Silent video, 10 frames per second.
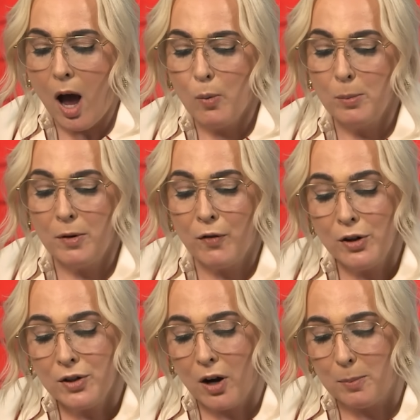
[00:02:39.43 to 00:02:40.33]
When we
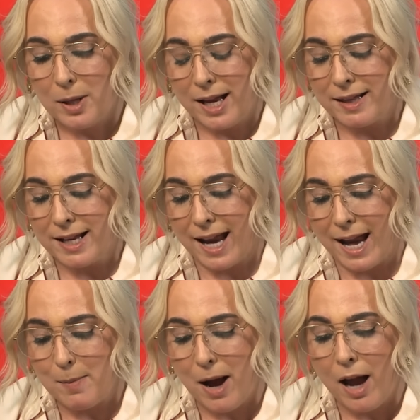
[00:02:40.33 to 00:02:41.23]
first started playing the
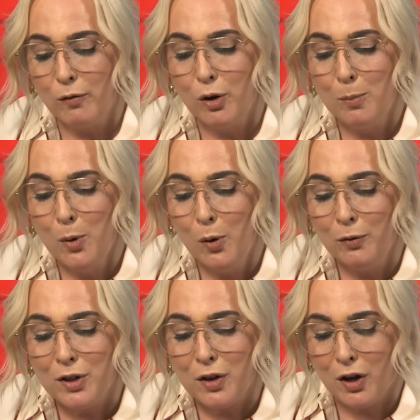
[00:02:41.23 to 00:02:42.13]
game, I
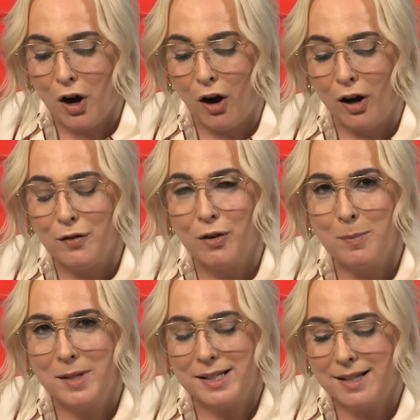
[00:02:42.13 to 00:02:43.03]
removed the card
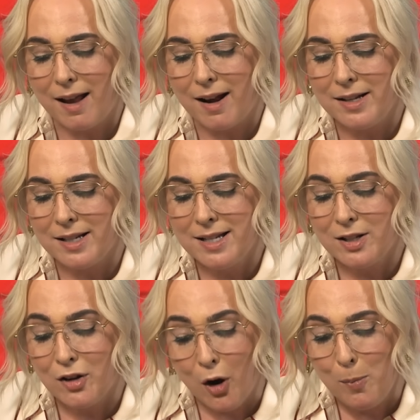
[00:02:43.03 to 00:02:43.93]
from the set. I did
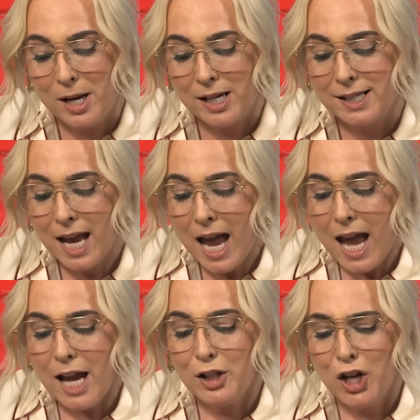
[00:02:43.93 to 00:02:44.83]
so because
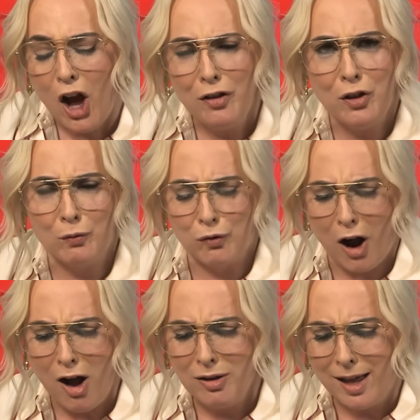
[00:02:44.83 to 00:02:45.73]
it taught the
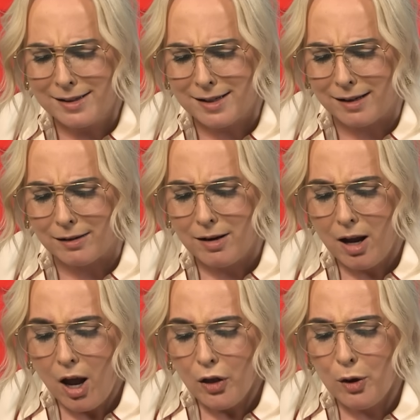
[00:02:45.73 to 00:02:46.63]
wrong lesson.
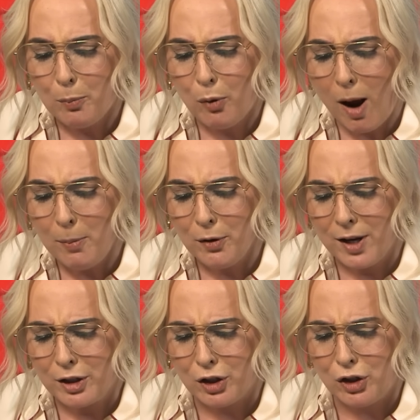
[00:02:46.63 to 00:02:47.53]
The proper
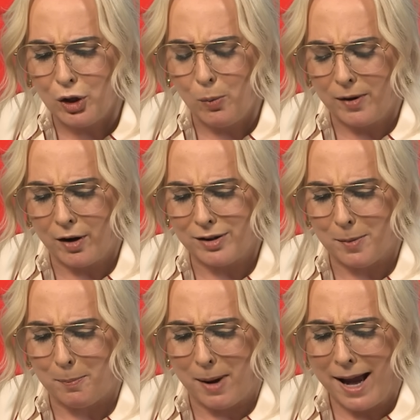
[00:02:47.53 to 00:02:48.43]
thing to do when there is
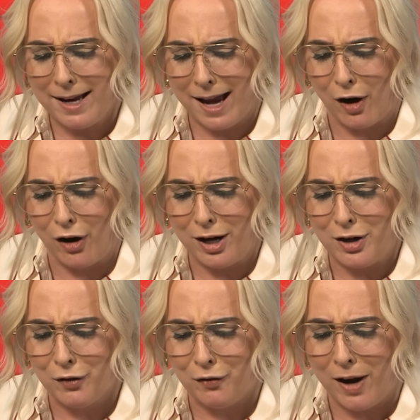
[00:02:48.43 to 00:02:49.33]
a bank error in
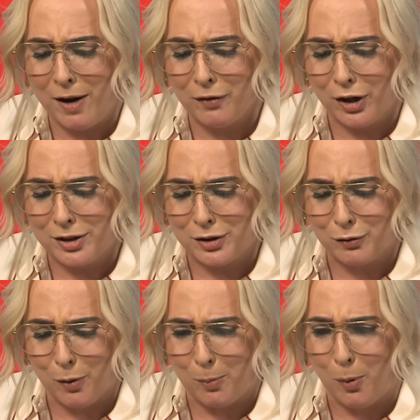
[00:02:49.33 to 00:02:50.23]
your favor is to
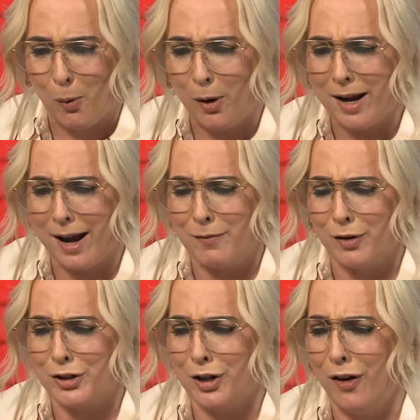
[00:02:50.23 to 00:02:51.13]
report it and
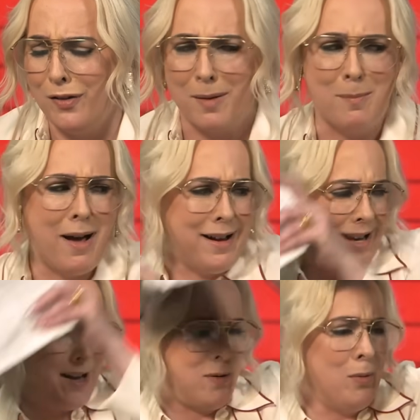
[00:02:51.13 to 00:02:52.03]
return the
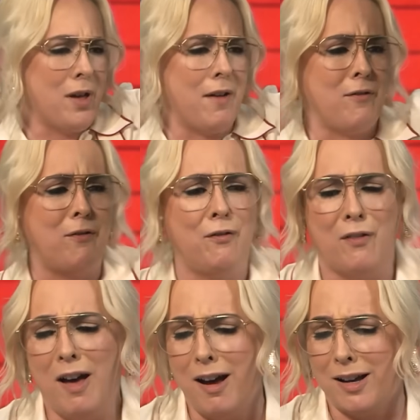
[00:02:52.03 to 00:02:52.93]
money. Who the
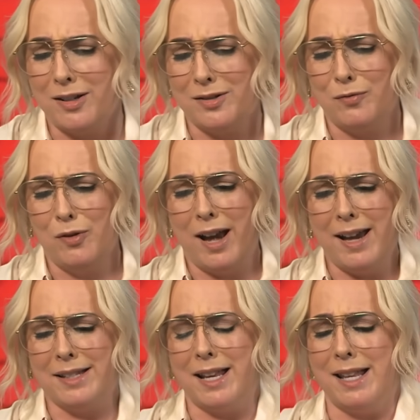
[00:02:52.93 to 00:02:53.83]
fuck is
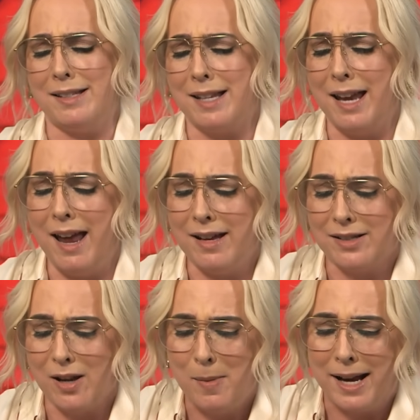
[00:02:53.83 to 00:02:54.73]
raising these
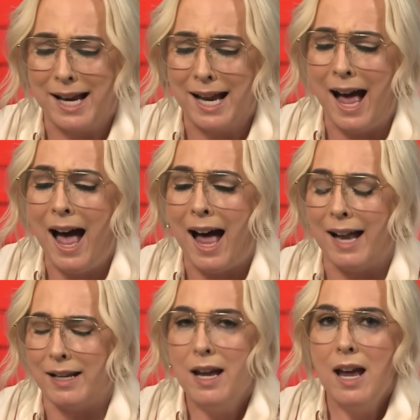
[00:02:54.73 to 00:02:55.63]
kids? Oh my
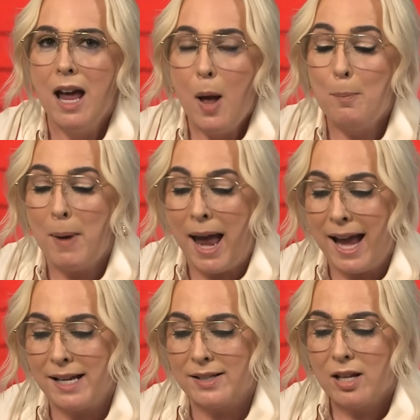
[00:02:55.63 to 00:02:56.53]
God.
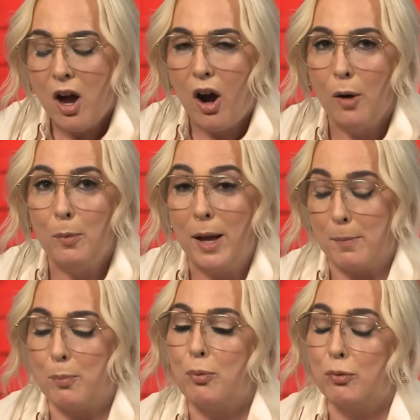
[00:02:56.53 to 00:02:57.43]
Banks are
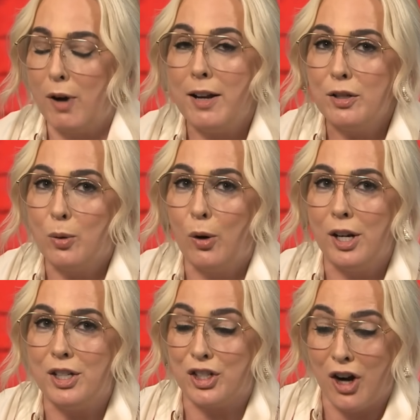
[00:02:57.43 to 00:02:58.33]
like
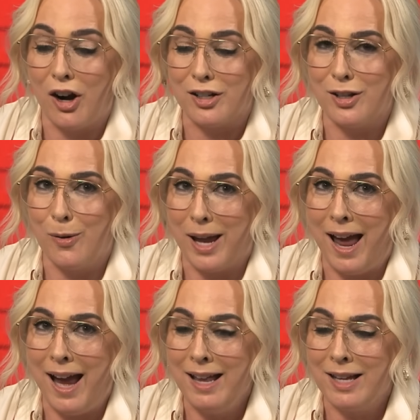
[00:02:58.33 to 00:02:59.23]
predatory sharks,
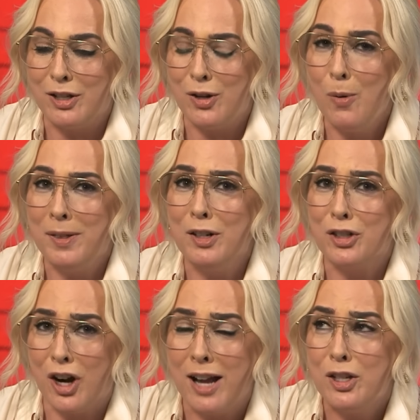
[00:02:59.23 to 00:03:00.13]
okay? Like, do you know what they're
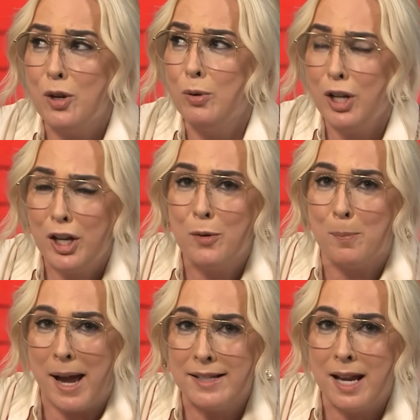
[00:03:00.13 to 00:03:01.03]
do you look at your
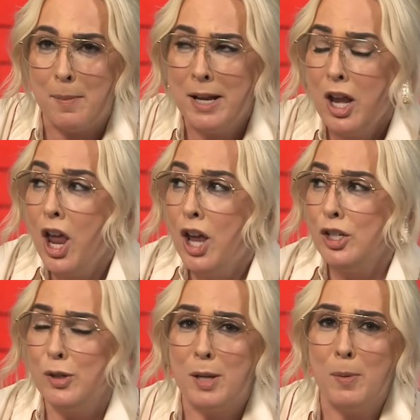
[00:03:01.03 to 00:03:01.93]
bank statement?
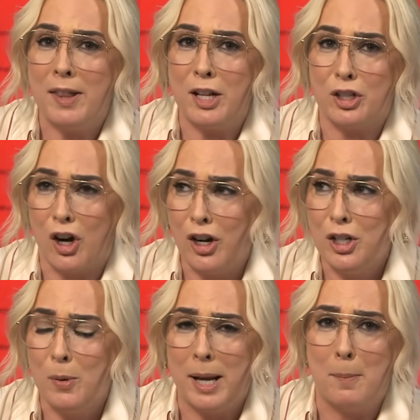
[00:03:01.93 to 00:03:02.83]
Do you see what they
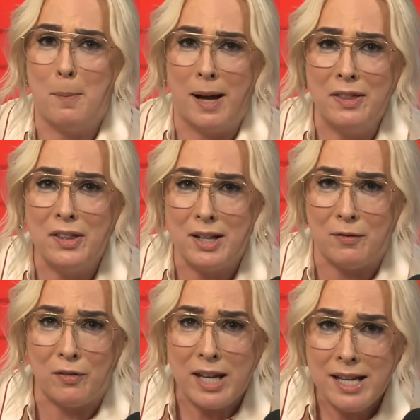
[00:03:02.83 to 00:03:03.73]
charge you in monthly
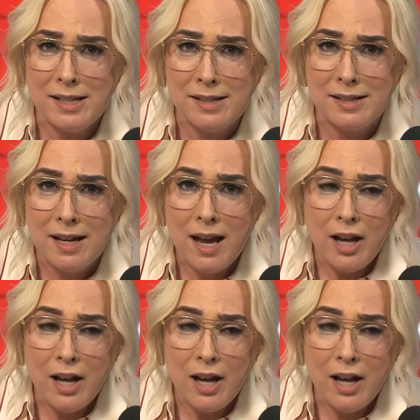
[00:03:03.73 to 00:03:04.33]
fees?